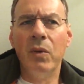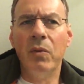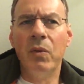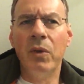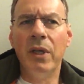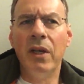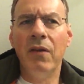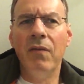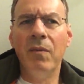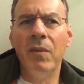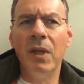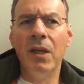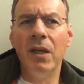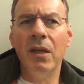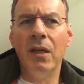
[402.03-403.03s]
would give
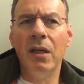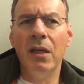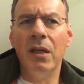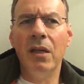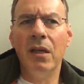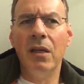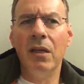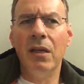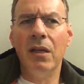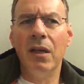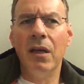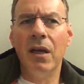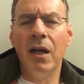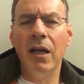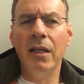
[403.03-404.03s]
me an
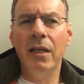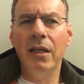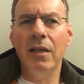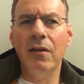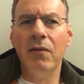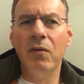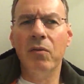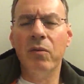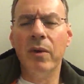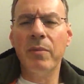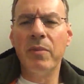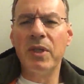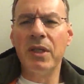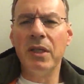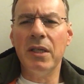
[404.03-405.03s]
idea of a
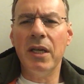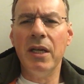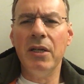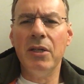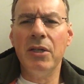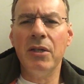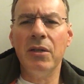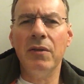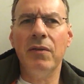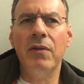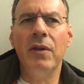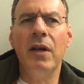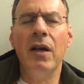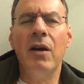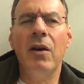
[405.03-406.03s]
representation of
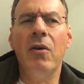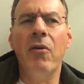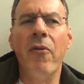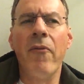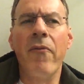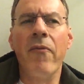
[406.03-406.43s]
how